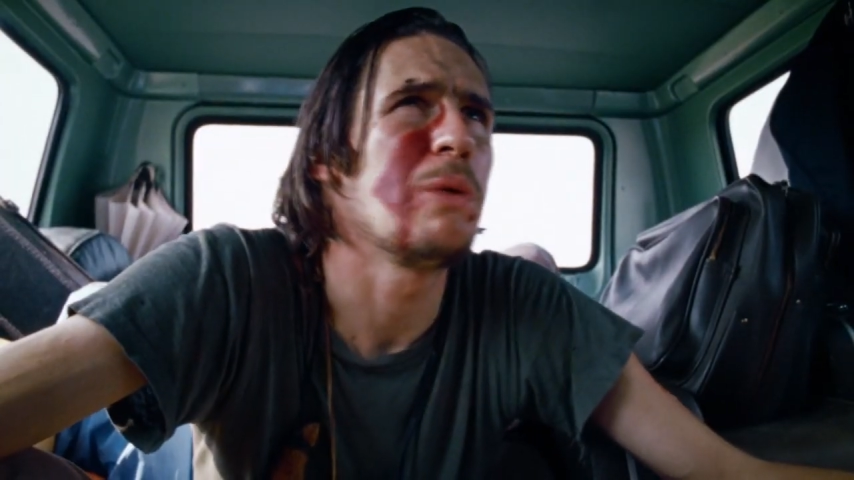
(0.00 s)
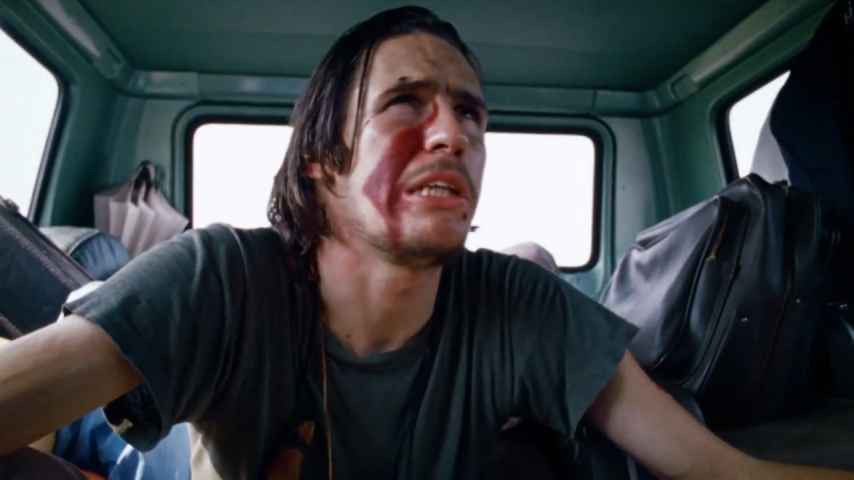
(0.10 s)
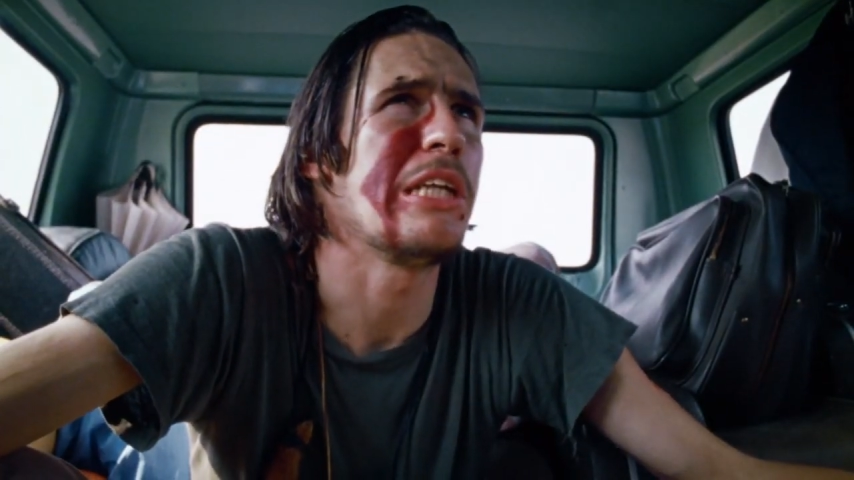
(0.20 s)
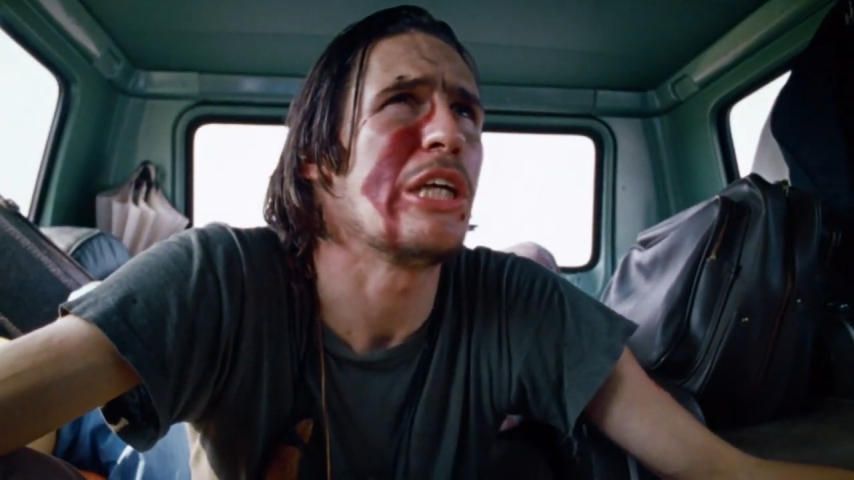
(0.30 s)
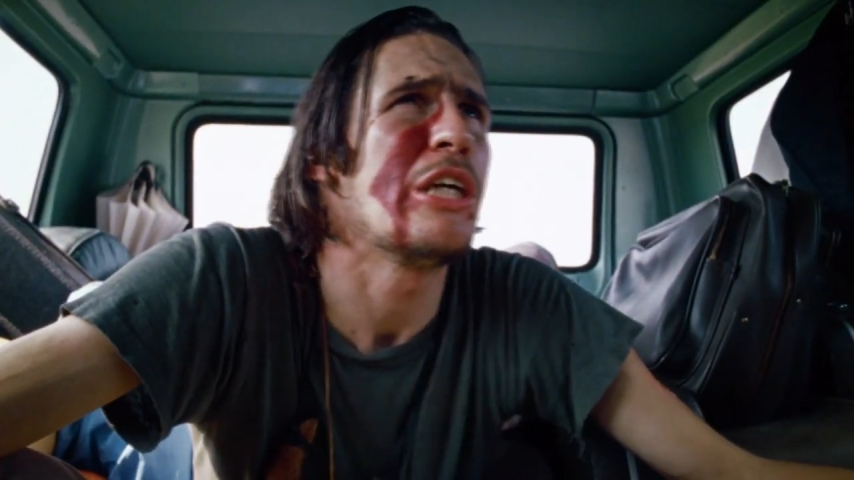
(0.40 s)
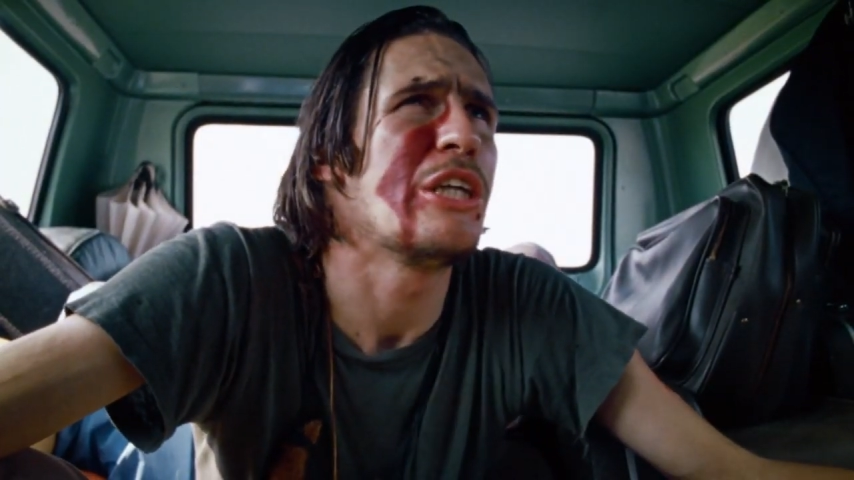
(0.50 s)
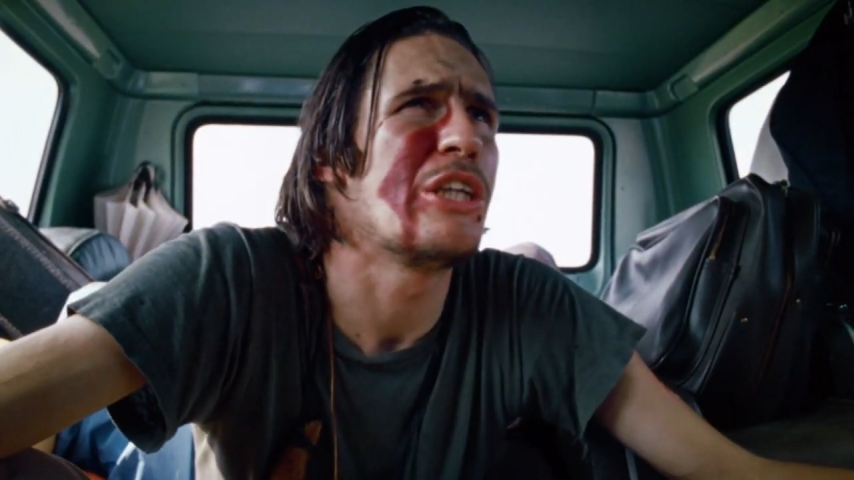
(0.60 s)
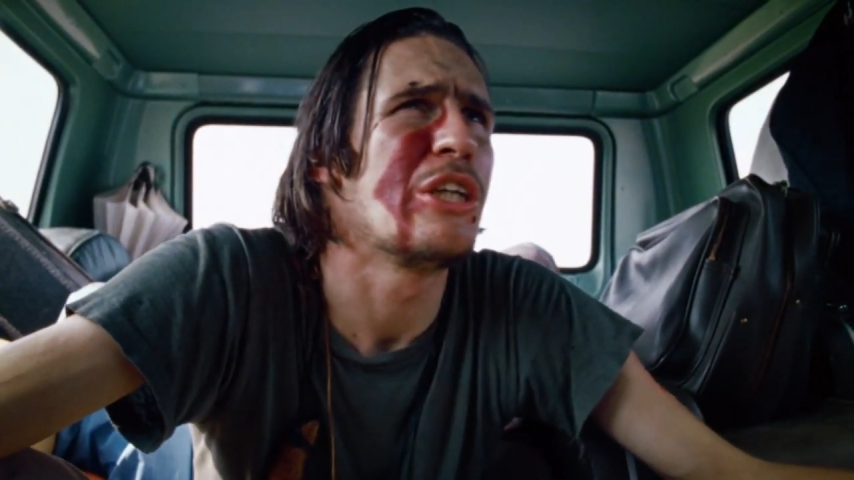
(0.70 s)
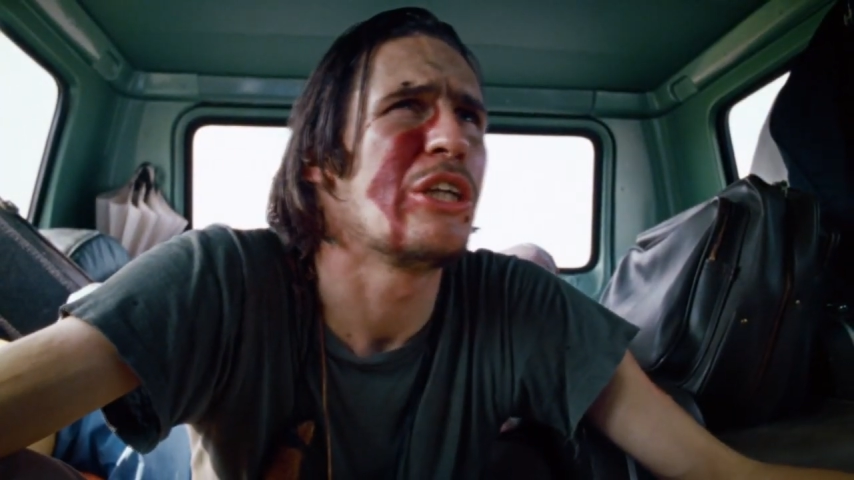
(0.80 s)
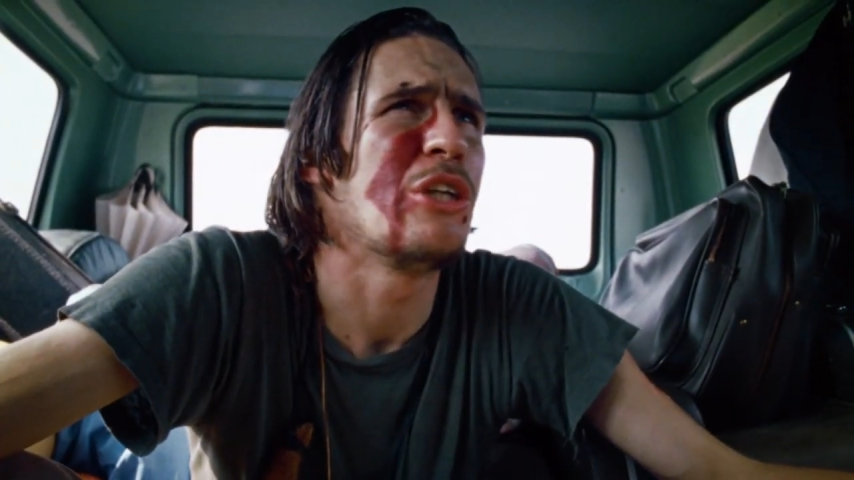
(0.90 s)
With the
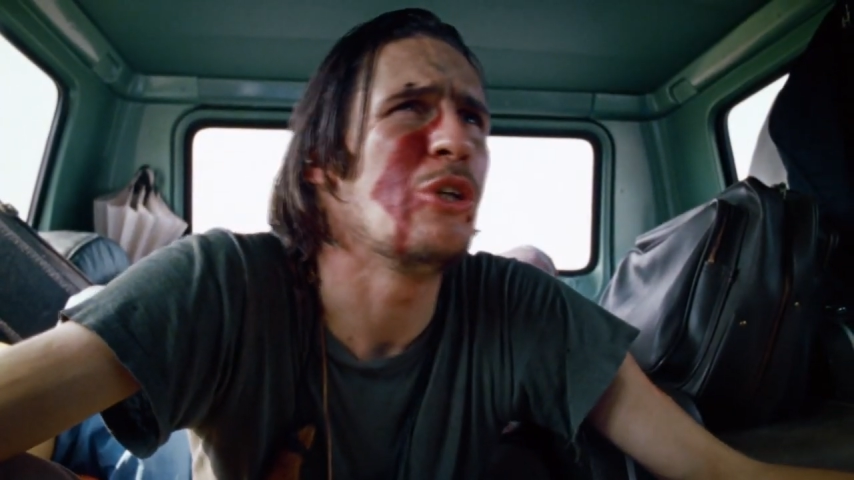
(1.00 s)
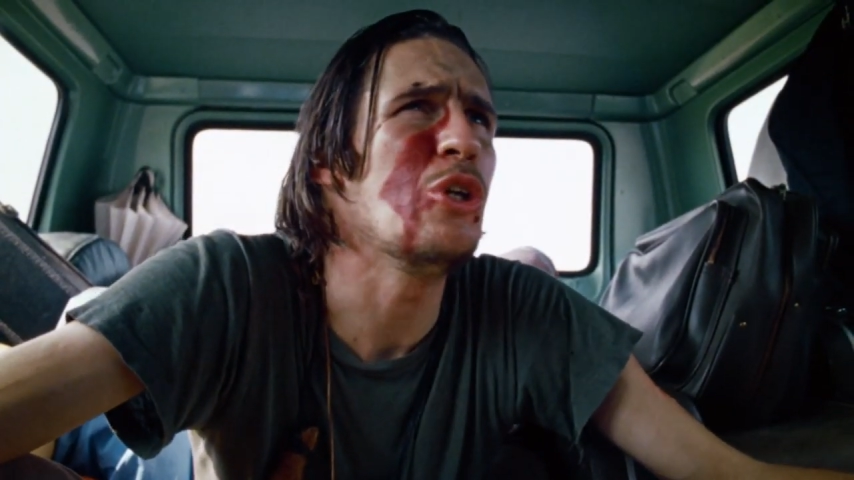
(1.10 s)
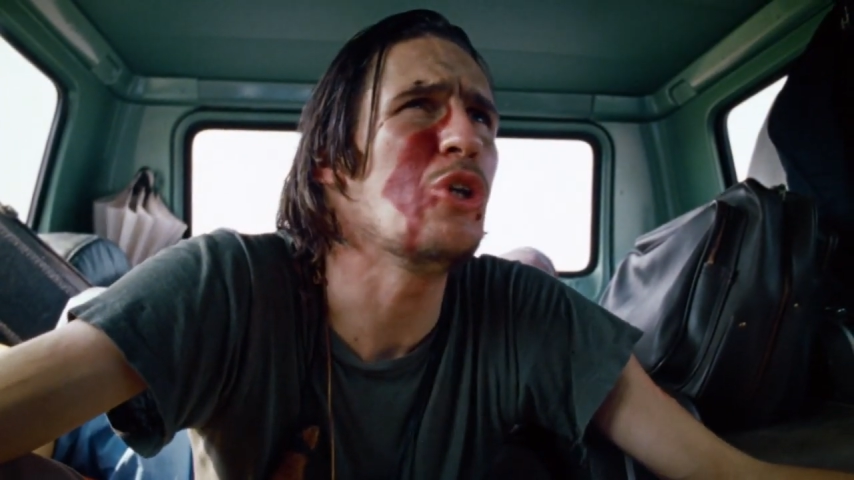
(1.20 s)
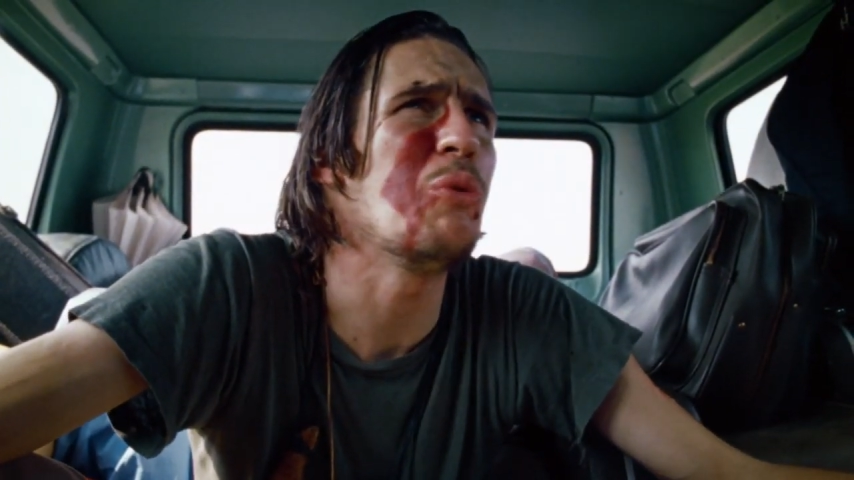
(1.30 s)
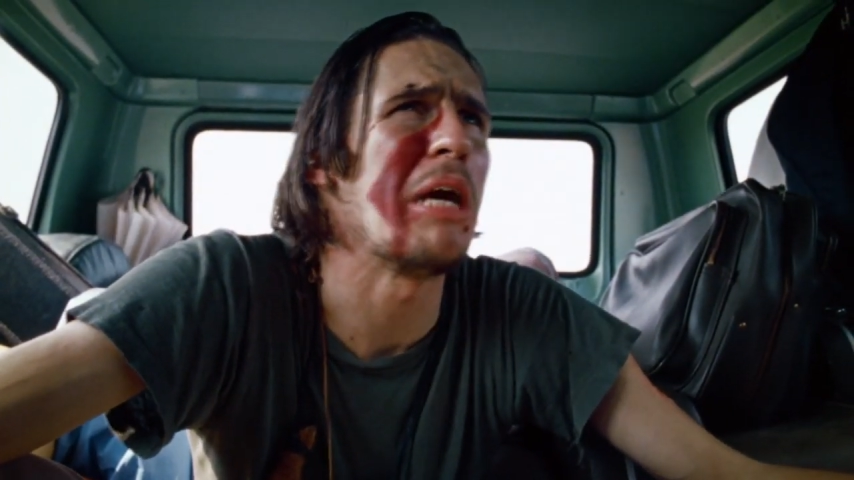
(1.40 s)
new